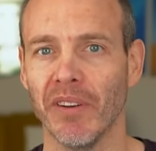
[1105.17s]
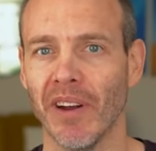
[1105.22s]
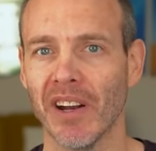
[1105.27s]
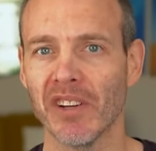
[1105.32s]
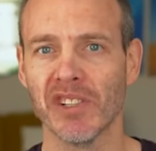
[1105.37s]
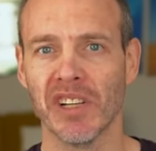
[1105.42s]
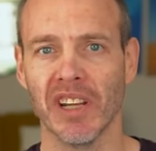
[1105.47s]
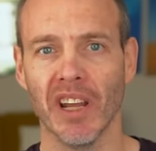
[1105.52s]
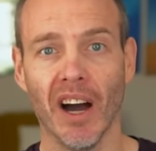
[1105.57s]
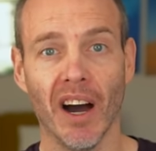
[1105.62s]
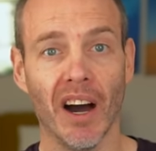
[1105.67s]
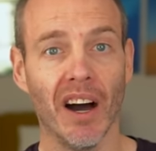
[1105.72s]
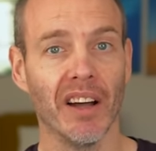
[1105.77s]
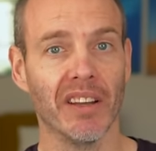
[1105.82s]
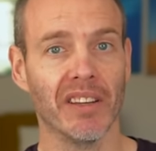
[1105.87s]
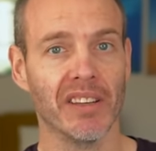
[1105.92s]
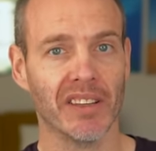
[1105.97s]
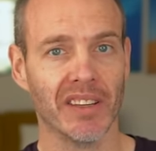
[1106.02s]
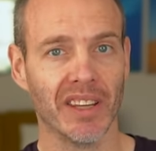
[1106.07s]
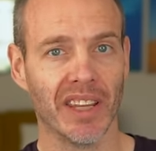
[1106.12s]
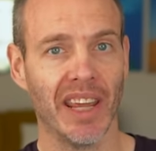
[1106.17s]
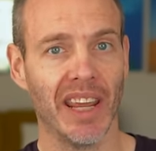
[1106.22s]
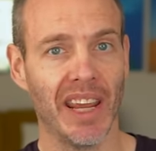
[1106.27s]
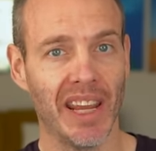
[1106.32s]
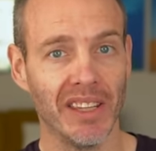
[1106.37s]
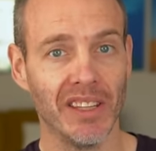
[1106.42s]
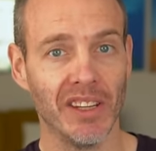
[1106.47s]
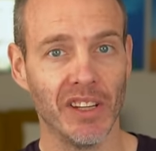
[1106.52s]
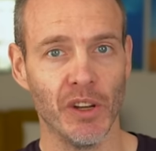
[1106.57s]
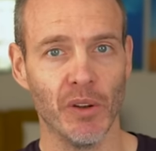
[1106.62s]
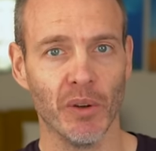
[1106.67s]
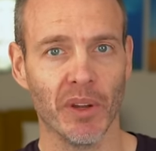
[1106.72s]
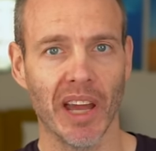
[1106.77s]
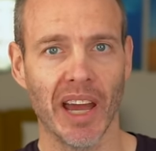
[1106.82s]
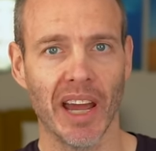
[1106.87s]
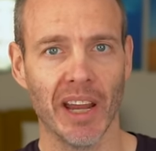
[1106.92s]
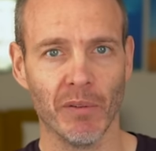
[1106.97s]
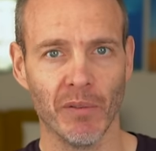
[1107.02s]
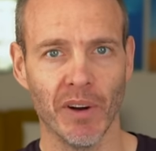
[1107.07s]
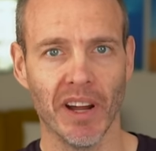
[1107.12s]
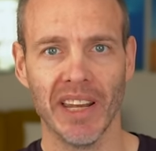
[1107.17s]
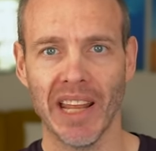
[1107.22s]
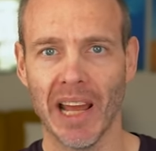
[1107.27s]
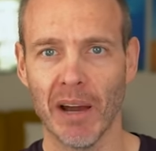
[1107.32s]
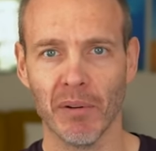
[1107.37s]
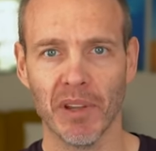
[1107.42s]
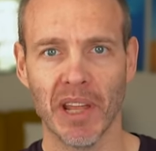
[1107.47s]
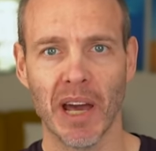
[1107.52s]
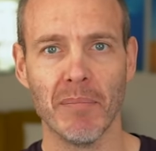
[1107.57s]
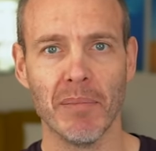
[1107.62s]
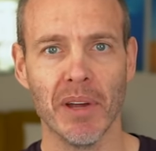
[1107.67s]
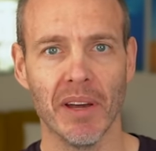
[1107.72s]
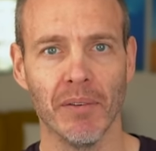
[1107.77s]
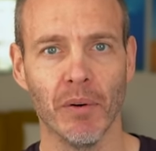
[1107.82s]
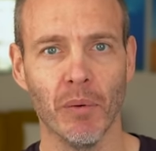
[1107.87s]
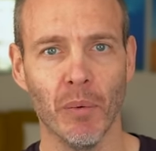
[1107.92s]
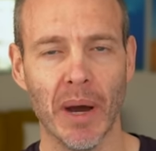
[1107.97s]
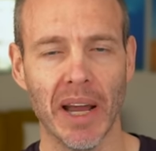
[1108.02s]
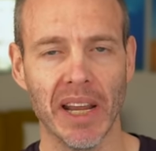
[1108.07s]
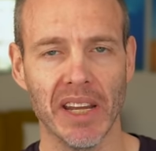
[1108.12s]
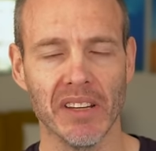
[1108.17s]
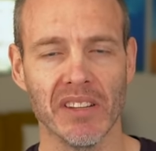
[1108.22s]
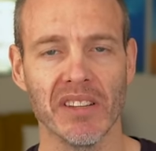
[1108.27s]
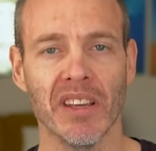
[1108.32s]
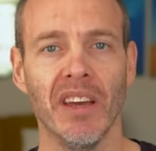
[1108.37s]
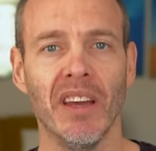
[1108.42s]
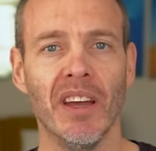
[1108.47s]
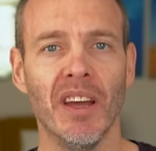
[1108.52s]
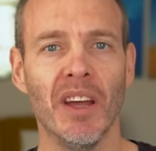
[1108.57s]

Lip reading: They're actually hard to get in the UK right now without a bit of a wait.